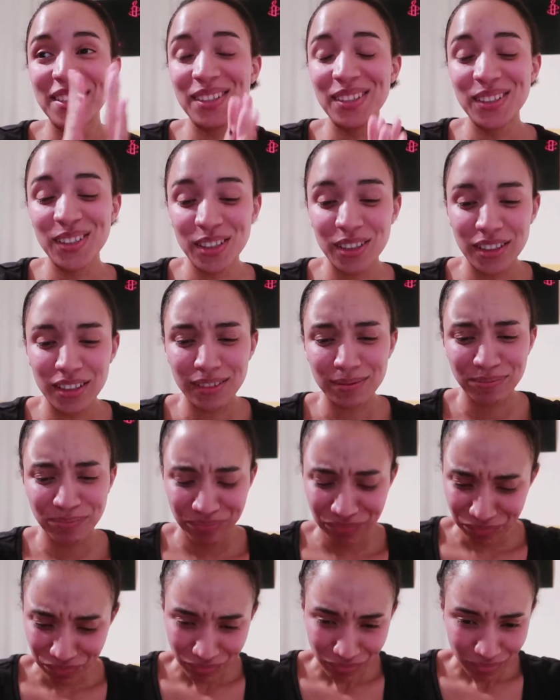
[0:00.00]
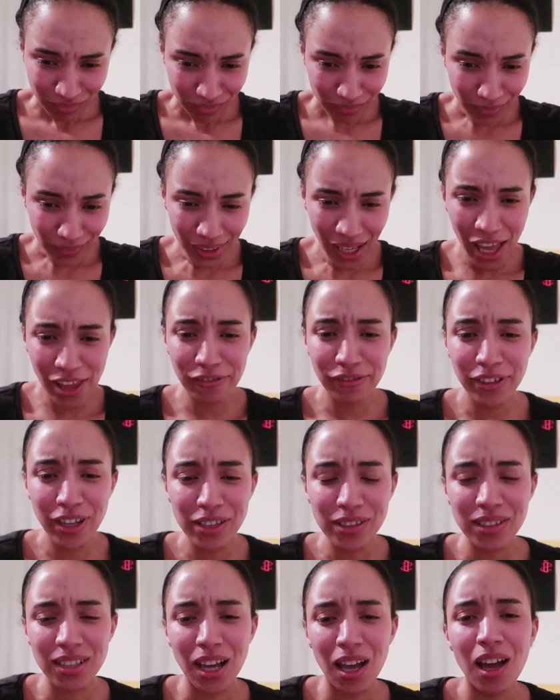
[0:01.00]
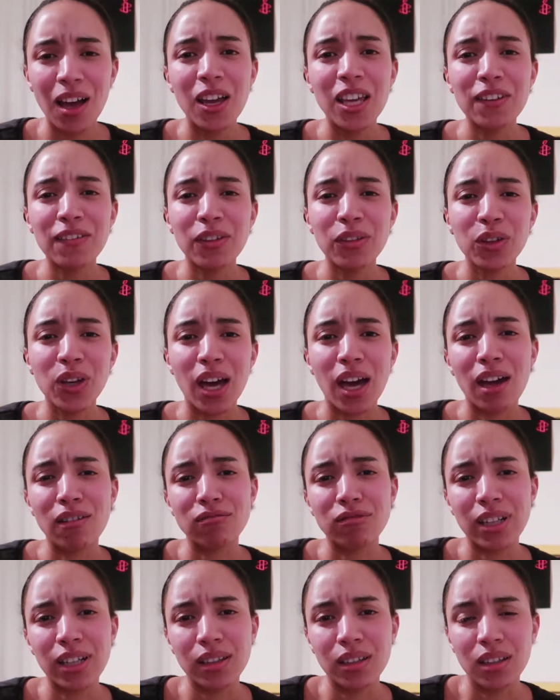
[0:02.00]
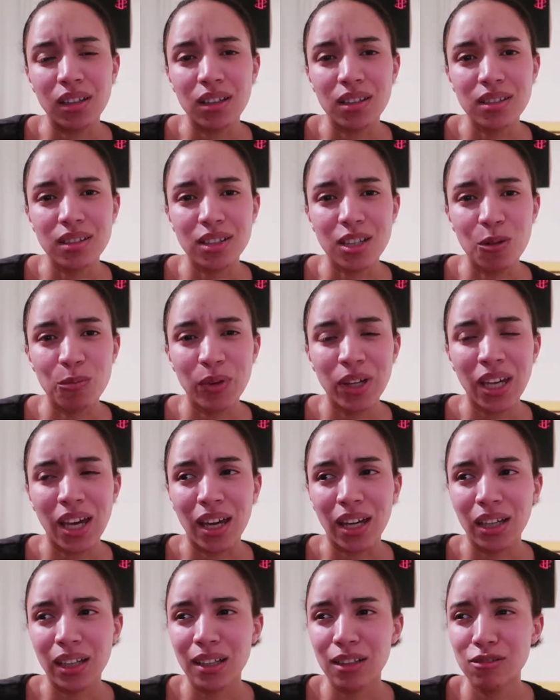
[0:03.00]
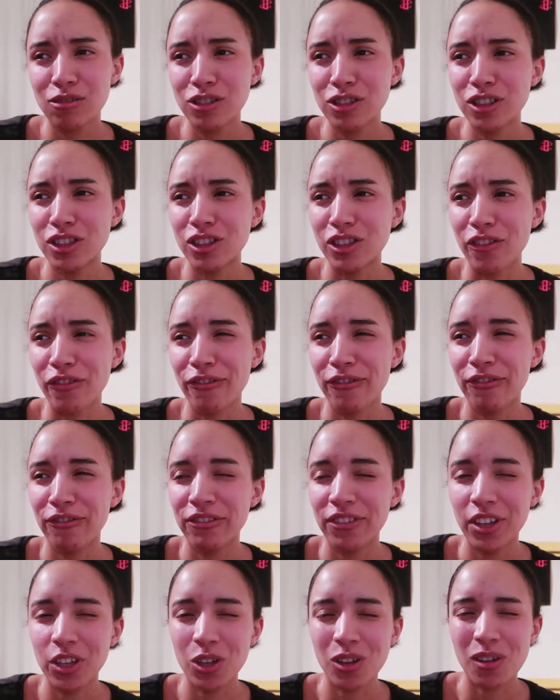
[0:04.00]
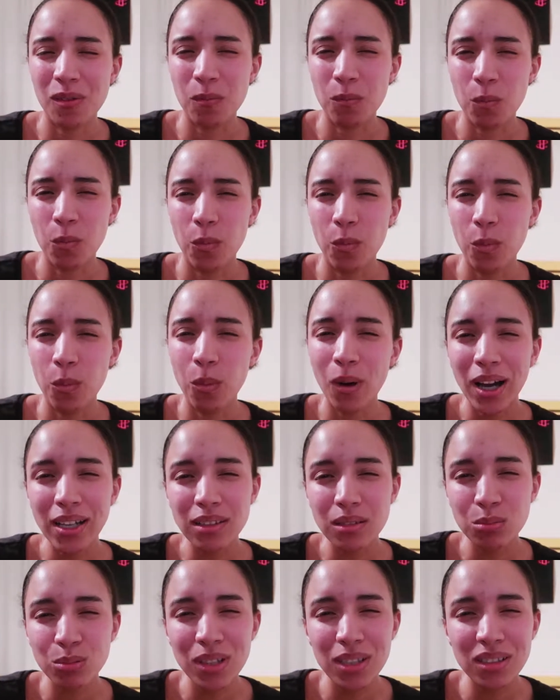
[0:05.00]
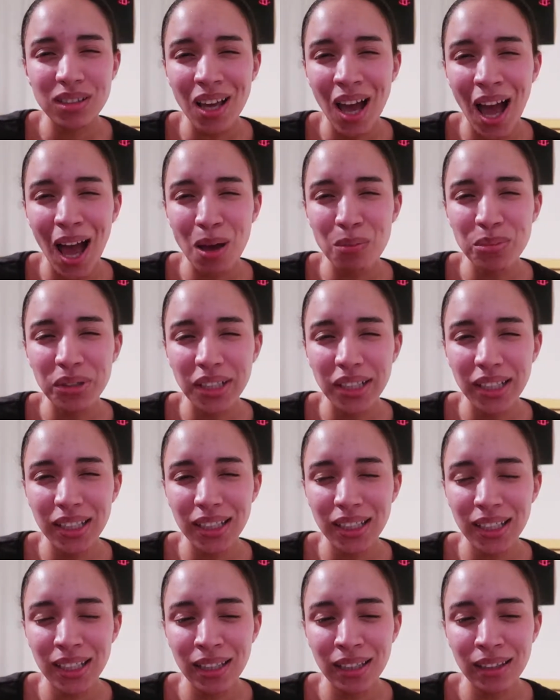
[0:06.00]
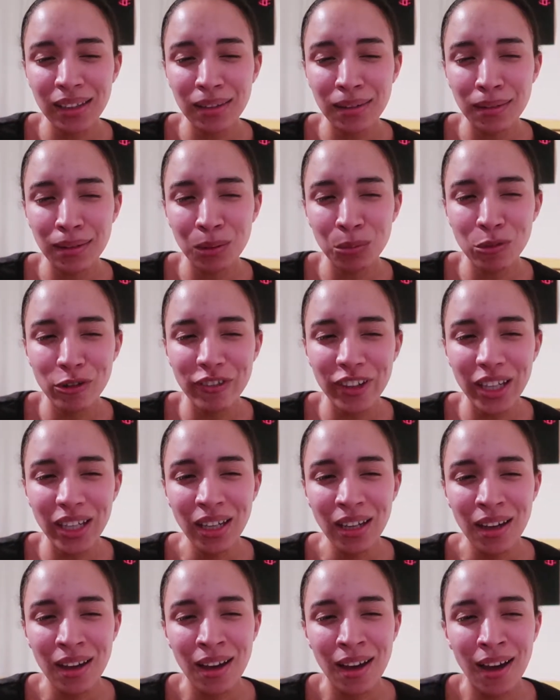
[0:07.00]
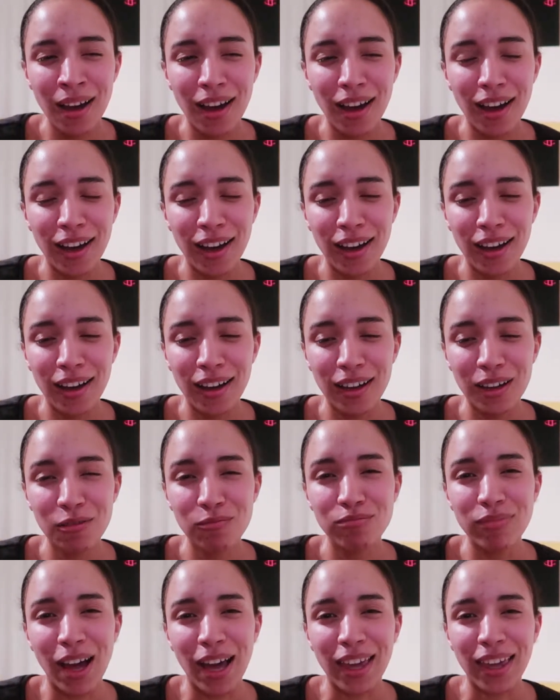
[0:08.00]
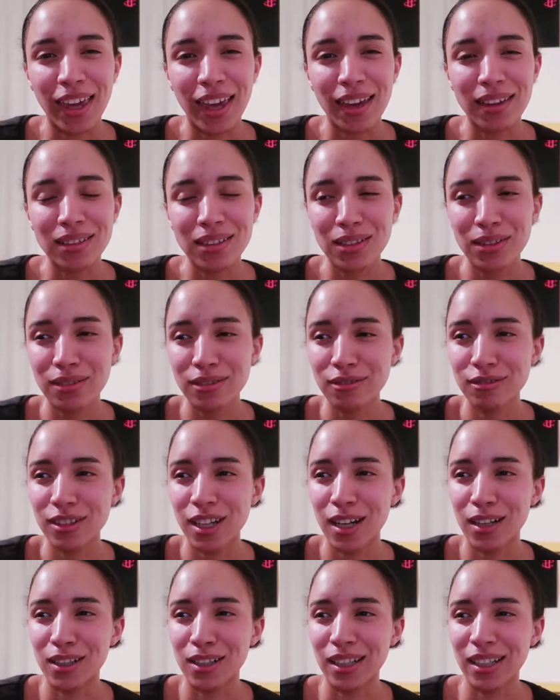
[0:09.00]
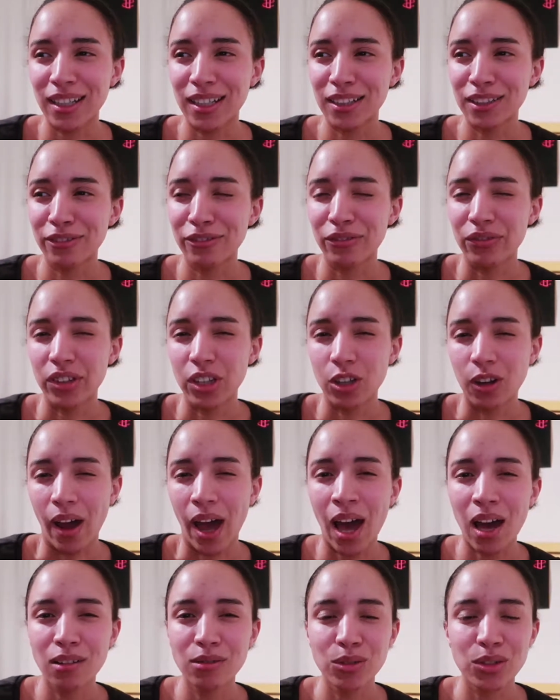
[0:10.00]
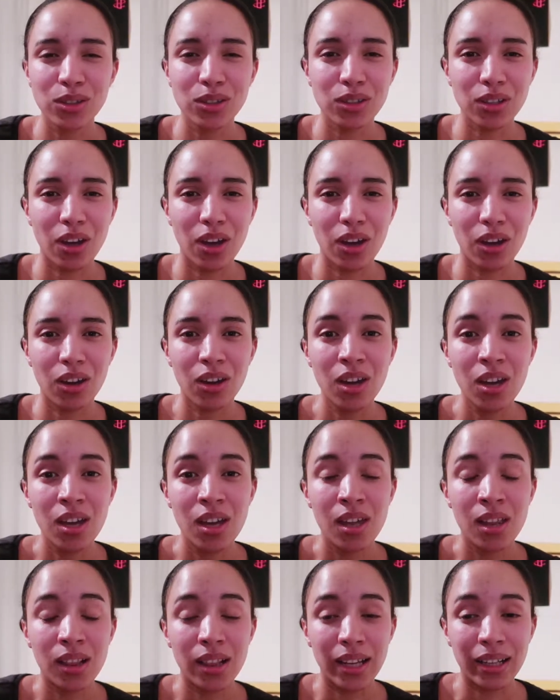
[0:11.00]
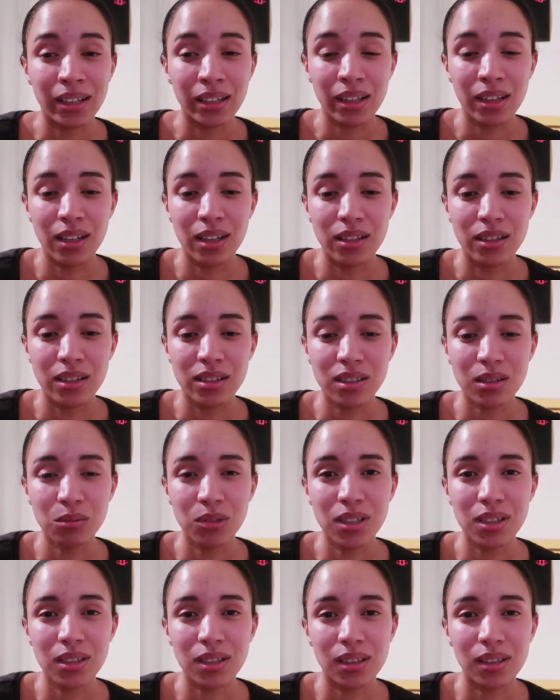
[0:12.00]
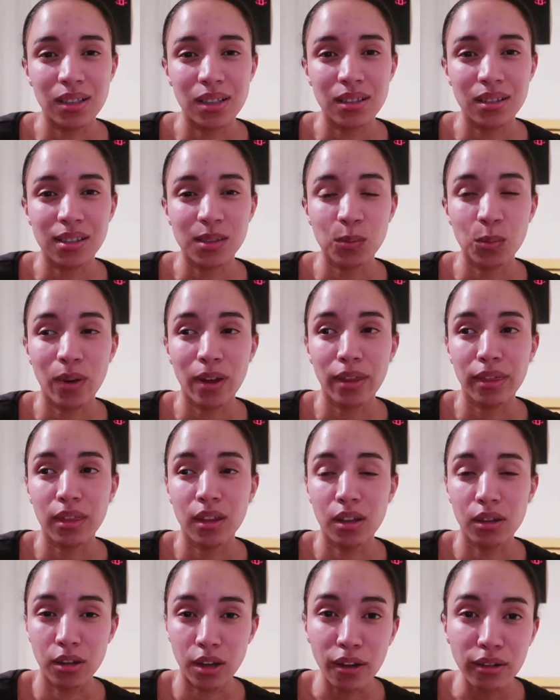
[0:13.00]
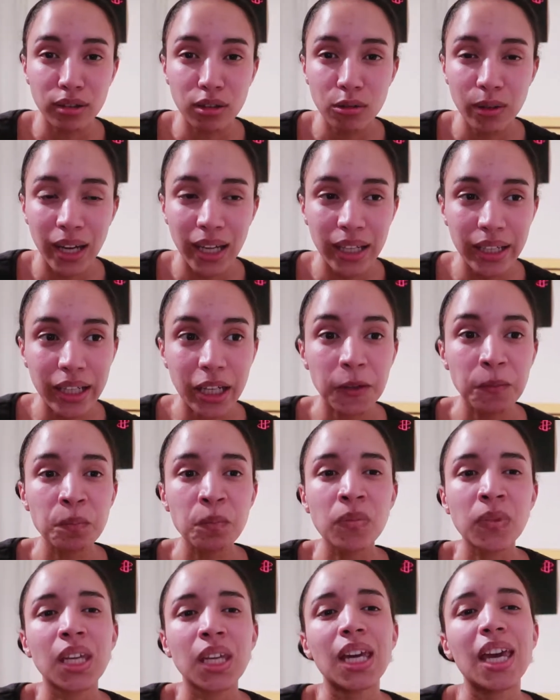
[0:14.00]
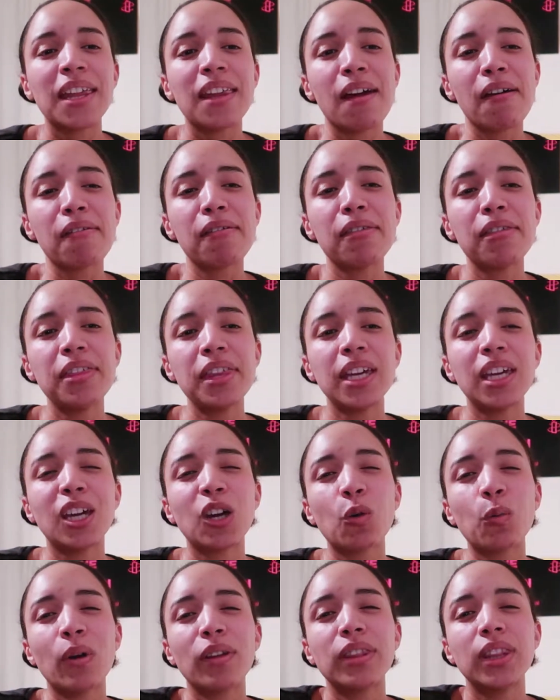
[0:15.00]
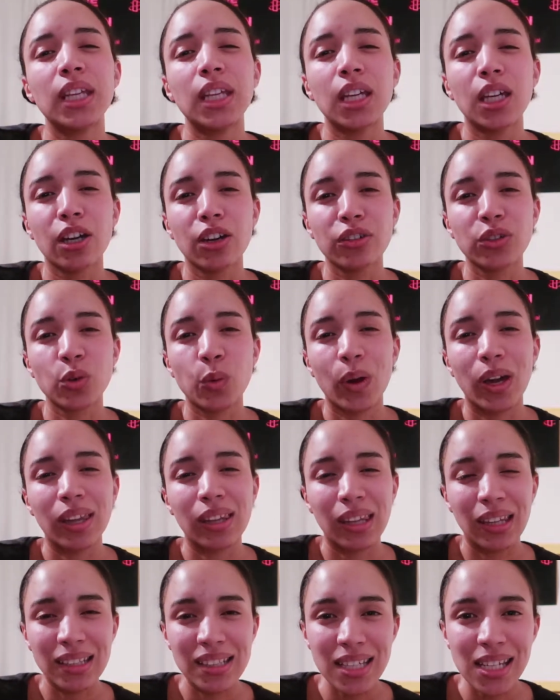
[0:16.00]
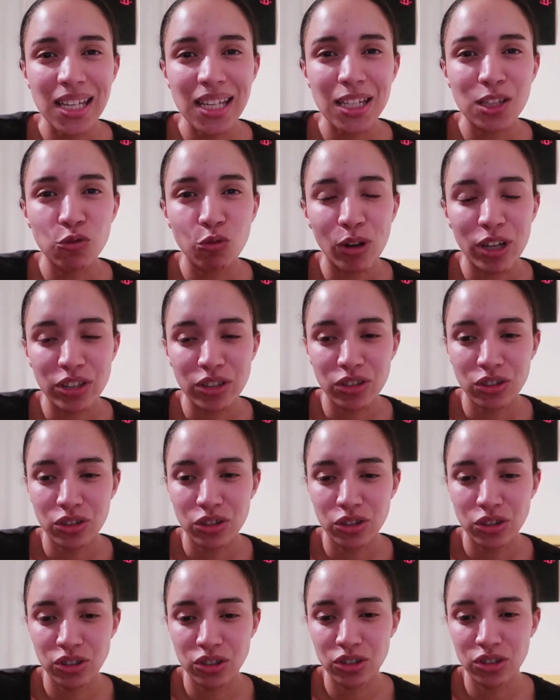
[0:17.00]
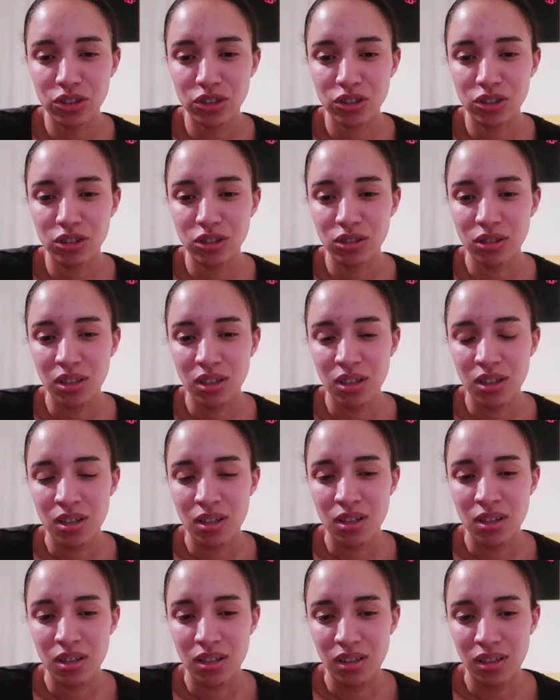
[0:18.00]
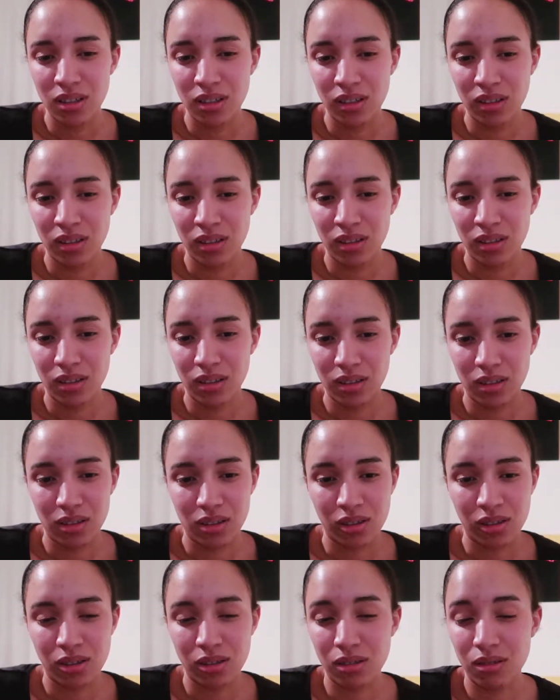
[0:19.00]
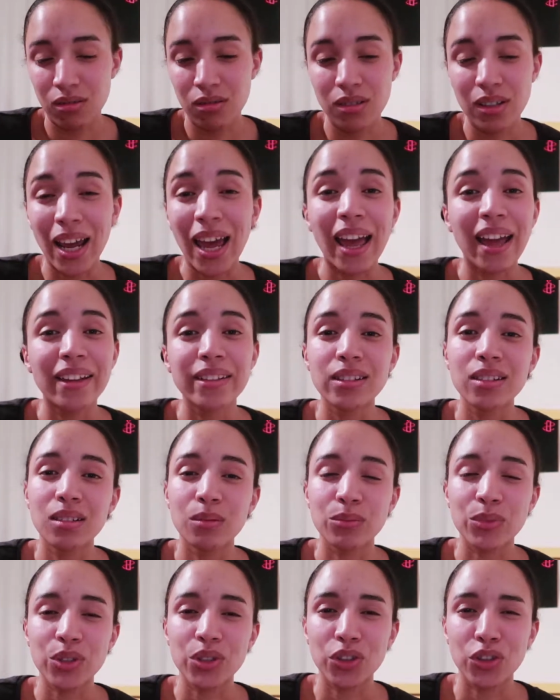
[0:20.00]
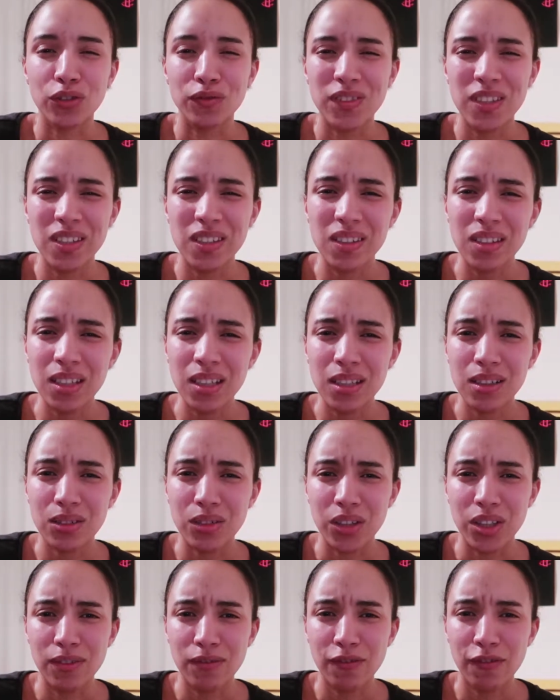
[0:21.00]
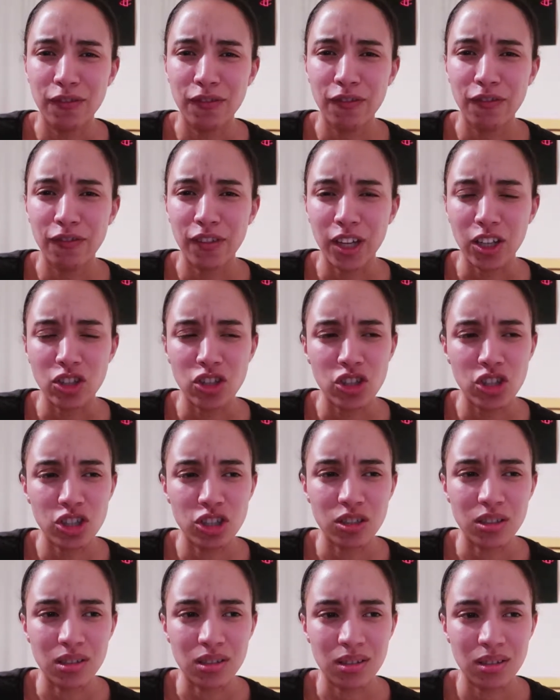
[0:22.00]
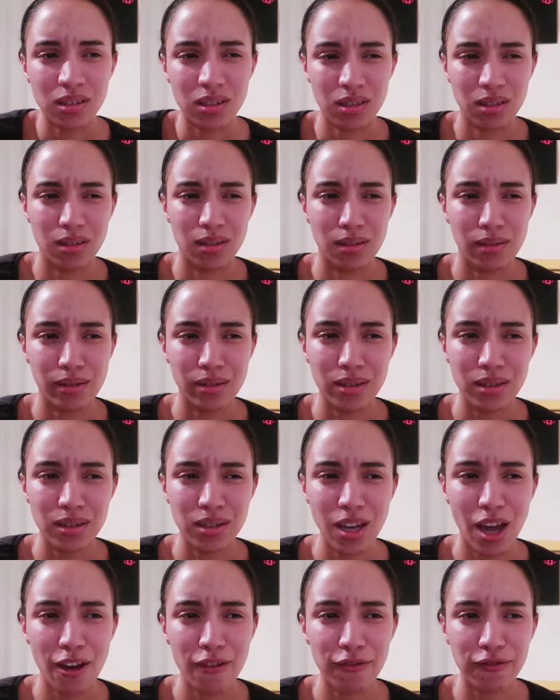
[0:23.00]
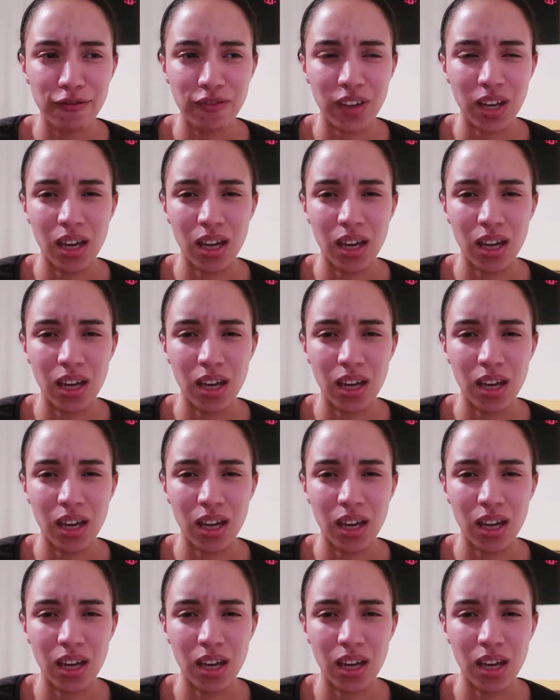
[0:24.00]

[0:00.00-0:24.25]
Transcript: So the at first, even though I read the summary, I could not figure what was happening in the movie. But I guess throughout, I kind of figure out. So, like the summary said, there's was an earthquake, and I think what the earthquake did was to create some sort of disease or infectious stuff.